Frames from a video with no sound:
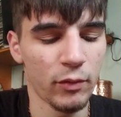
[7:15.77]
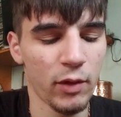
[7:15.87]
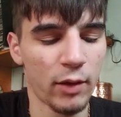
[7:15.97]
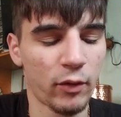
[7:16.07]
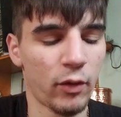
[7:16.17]

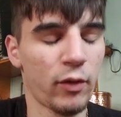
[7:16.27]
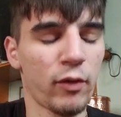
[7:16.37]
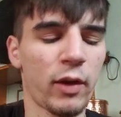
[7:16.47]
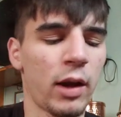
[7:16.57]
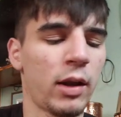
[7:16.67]
Yeah, so this is
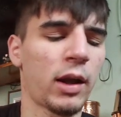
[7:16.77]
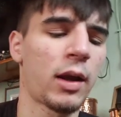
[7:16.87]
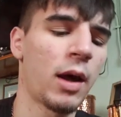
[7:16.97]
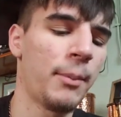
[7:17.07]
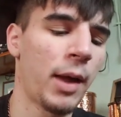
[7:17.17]
kind of like a
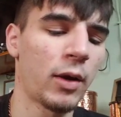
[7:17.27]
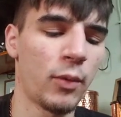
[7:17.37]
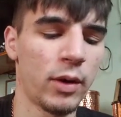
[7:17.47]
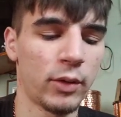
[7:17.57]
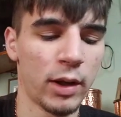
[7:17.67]
comeback
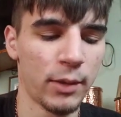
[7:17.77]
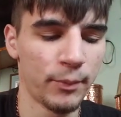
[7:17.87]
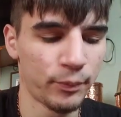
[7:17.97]
win, right?